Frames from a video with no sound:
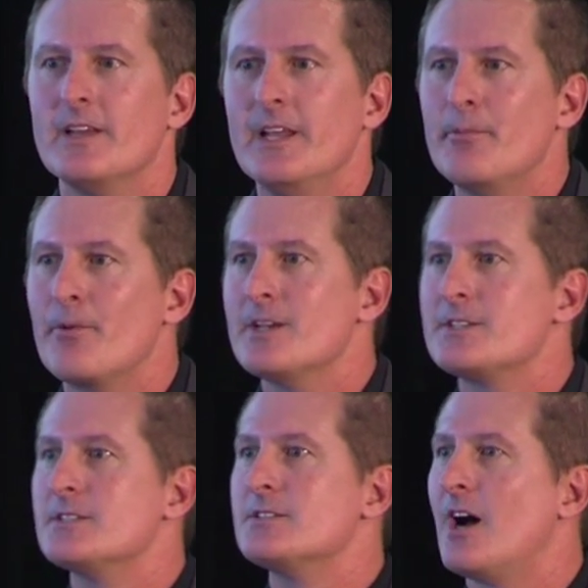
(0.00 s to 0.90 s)
Any
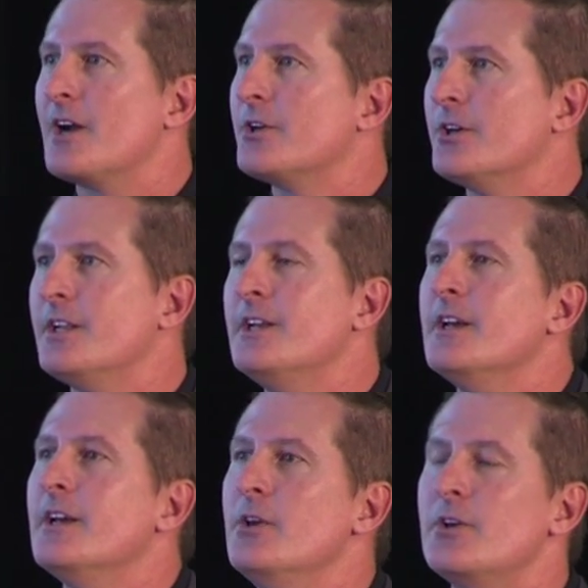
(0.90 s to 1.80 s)
press is not good.
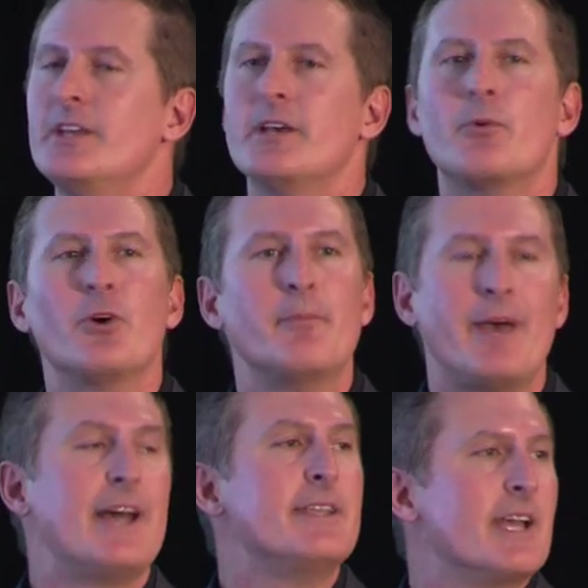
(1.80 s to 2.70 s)
You can get really
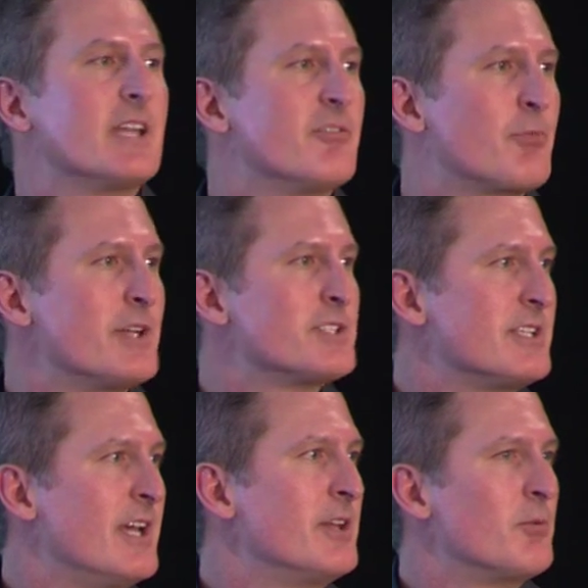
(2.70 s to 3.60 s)
bad negative press a
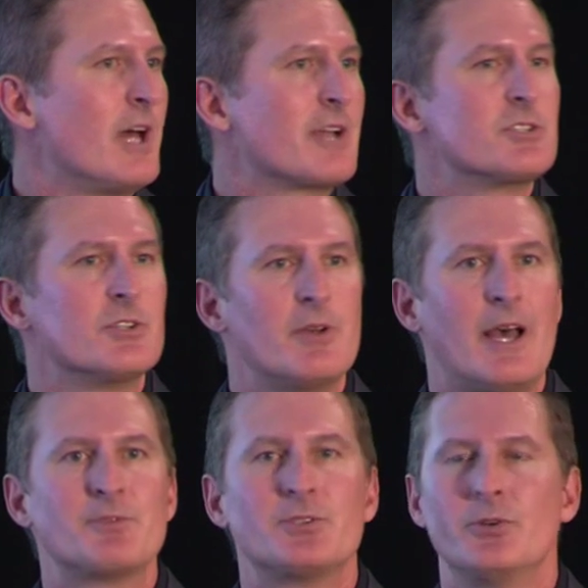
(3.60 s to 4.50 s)
day that will
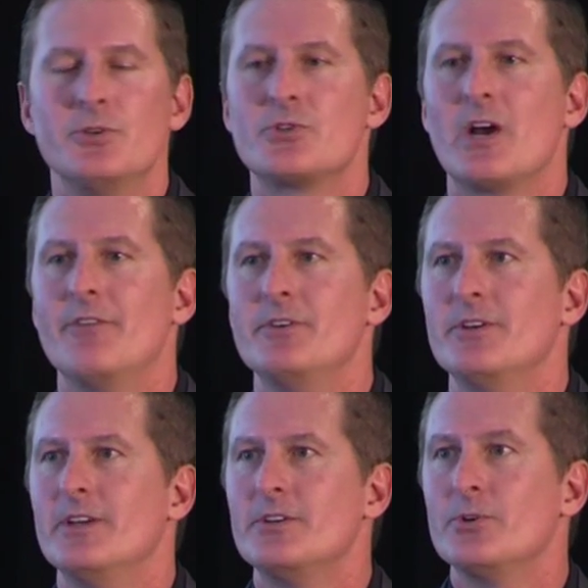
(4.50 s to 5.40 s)
absolutely drive
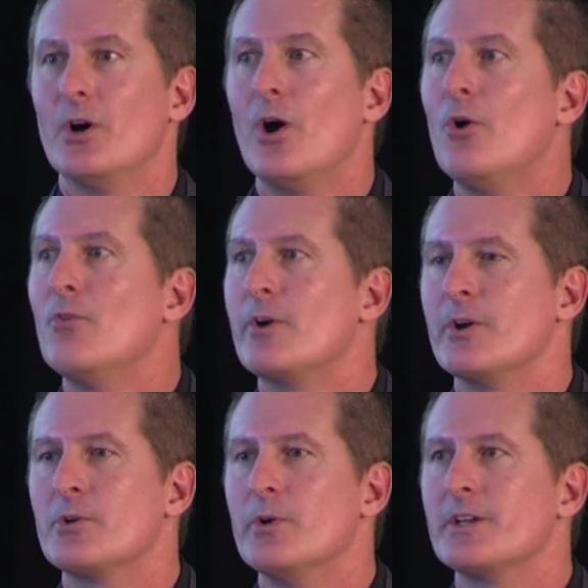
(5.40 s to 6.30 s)
you into a hole
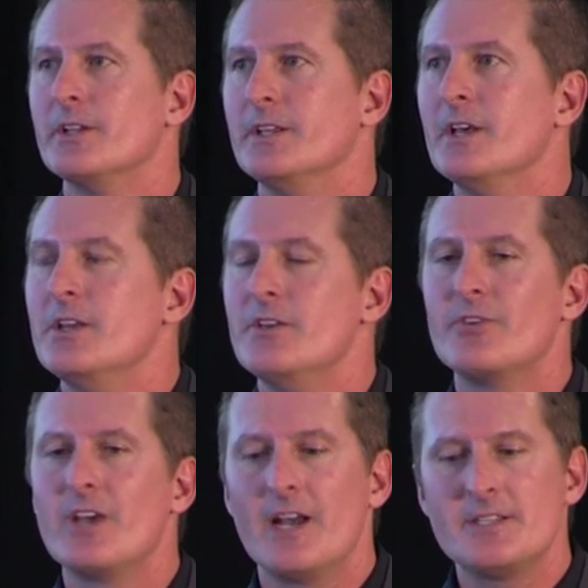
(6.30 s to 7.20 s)
very quickly.
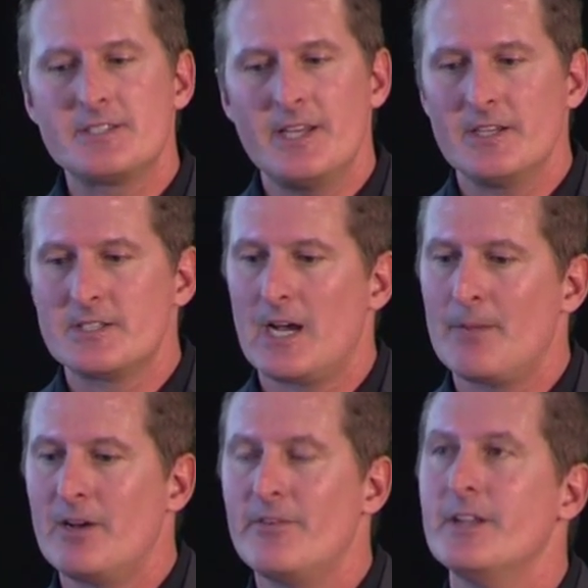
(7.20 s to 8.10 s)
You've got to stay on
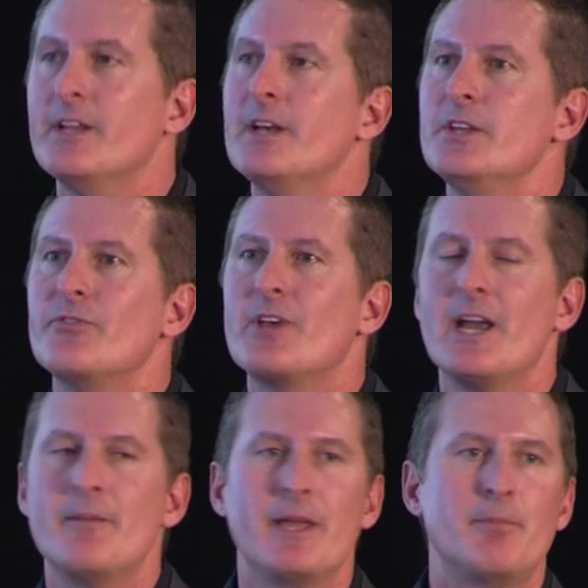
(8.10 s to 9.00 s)
top of it. You've
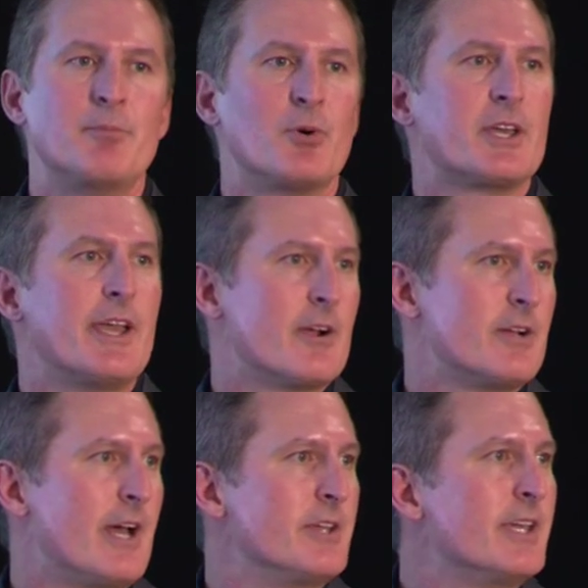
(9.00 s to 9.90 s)
got to make people care
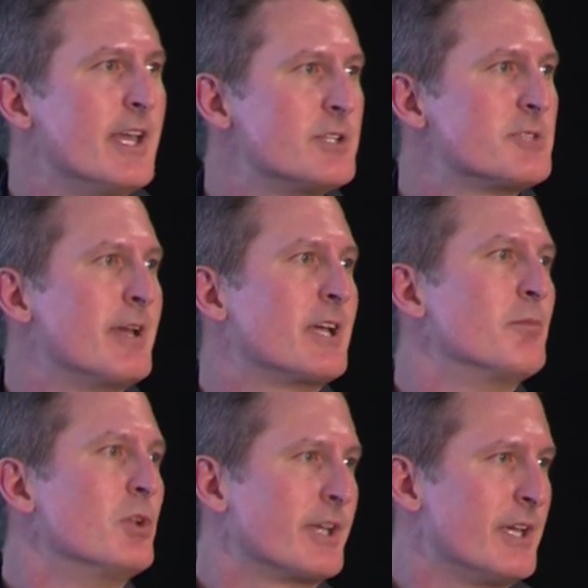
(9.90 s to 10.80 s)
now. You can't just make
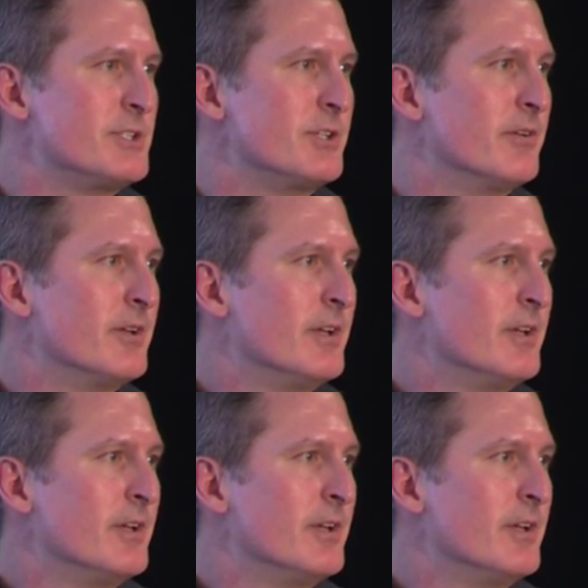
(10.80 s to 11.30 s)
them look at you.